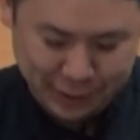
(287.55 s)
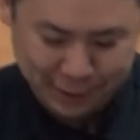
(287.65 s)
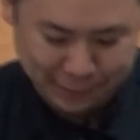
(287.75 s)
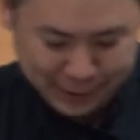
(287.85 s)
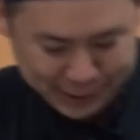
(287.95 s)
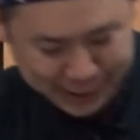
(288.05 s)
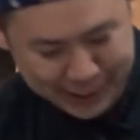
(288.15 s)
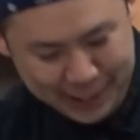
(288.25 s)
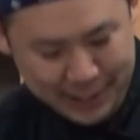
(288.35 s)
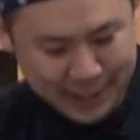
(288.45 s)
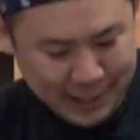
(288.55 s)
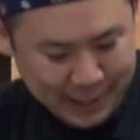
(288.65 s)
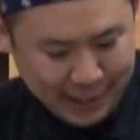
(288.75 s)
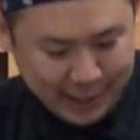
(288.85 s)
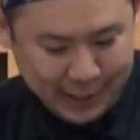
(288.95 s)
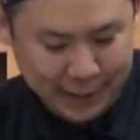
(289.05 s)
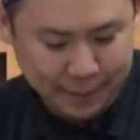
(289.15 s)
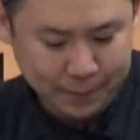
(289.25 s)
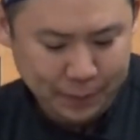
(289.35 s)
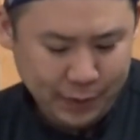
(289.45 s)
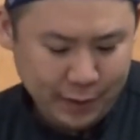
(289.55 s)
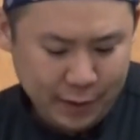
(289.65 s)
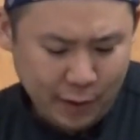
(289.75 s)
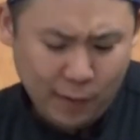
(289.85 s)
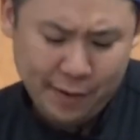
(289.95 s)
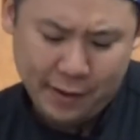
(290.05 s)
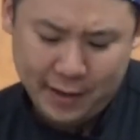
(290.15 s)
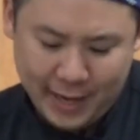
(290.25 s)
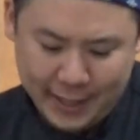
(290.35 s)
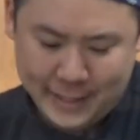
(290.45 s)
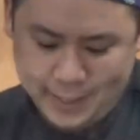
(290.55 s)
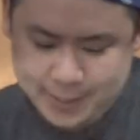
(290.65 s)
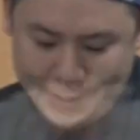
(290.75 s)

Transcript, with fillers: offers. Um, around the 19th